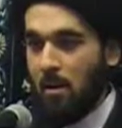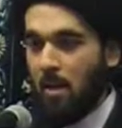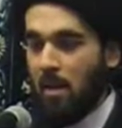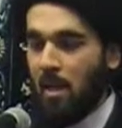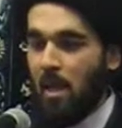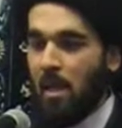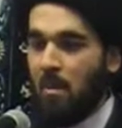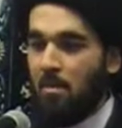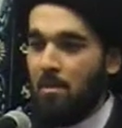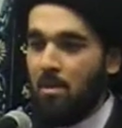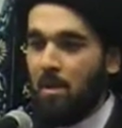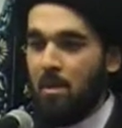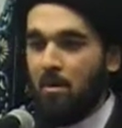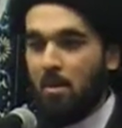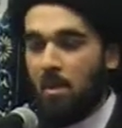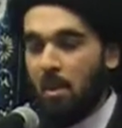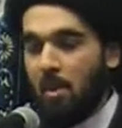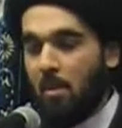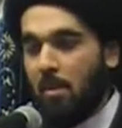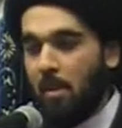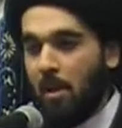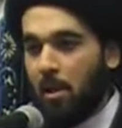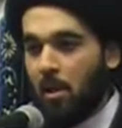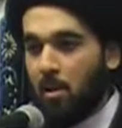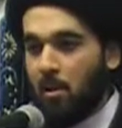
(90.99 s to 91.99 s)
comes into the
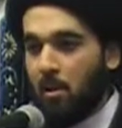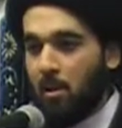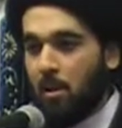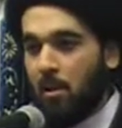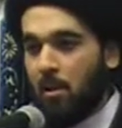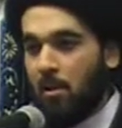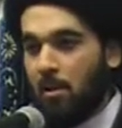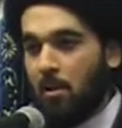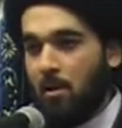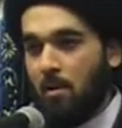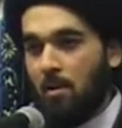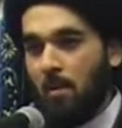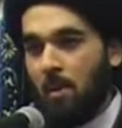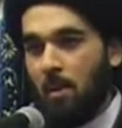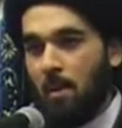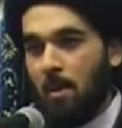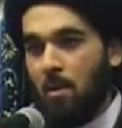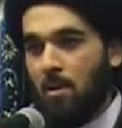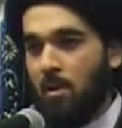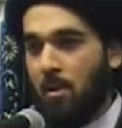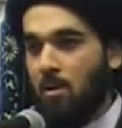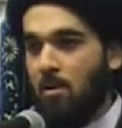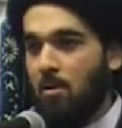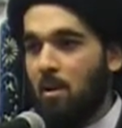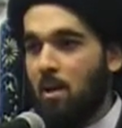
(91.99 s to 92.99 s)
picture. He
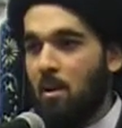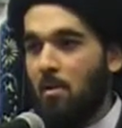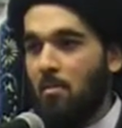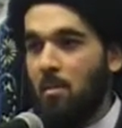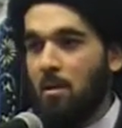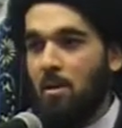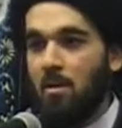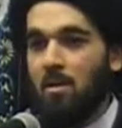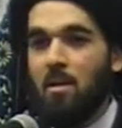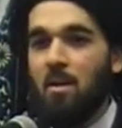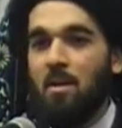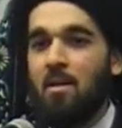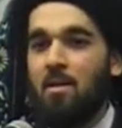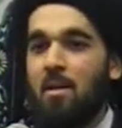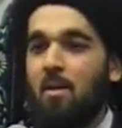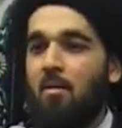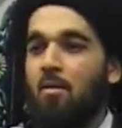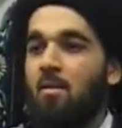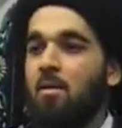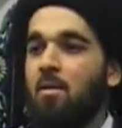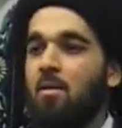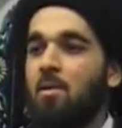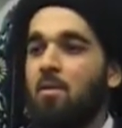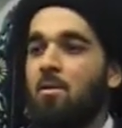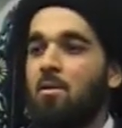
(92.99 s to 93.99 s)
says to him, Rasul,
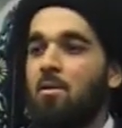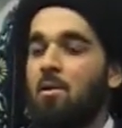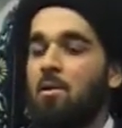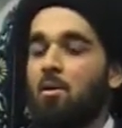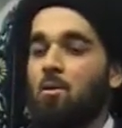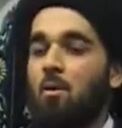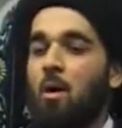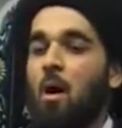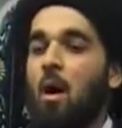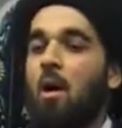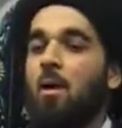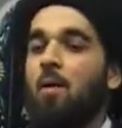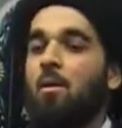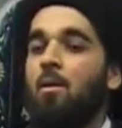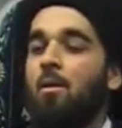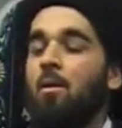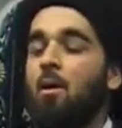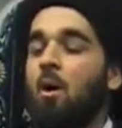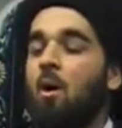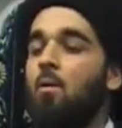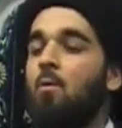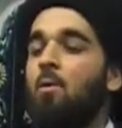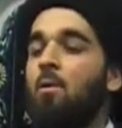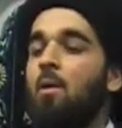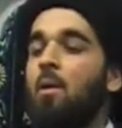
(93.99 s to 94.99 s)
this is your
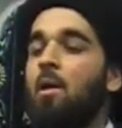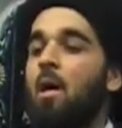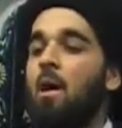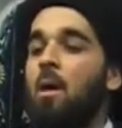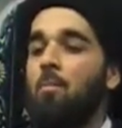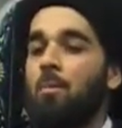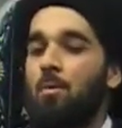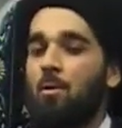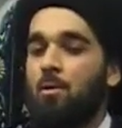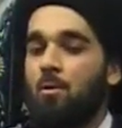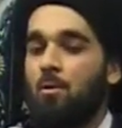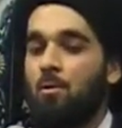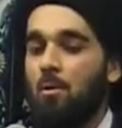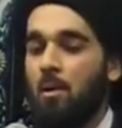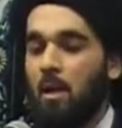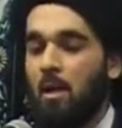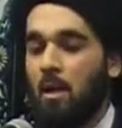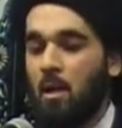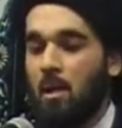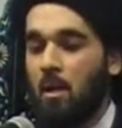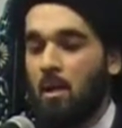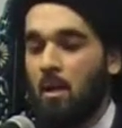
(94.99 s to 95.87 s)
only opportunity.